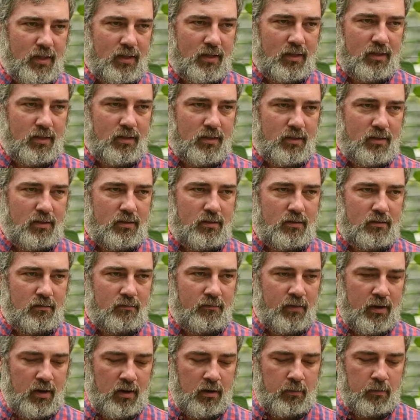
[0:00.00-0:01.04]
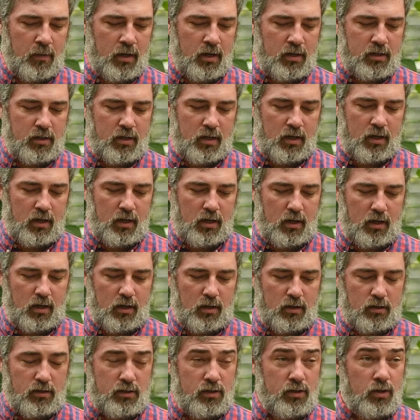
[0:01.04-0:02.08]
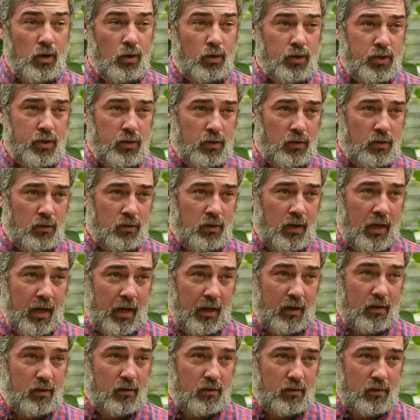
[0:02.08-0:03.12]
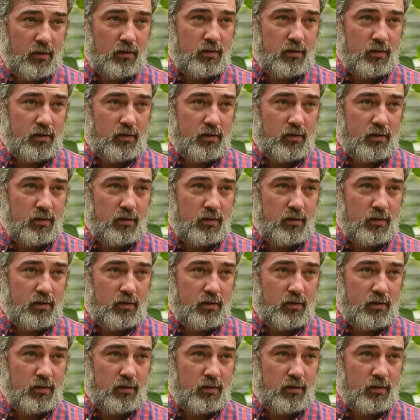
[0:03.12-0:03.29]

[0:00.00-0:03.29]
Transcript: is very much a social anchor in